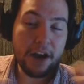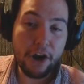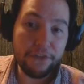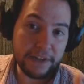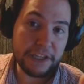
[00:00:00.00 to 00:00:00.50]

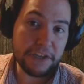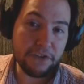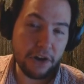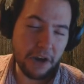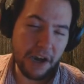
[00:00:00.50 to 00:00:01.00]
Hopefully you've
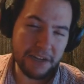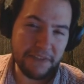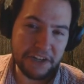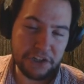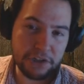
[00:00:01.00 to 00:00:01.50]
got card
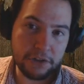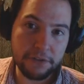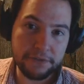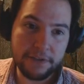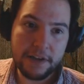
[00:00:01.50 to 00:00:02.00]
advantage
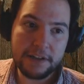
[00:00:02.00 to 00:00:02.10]
enough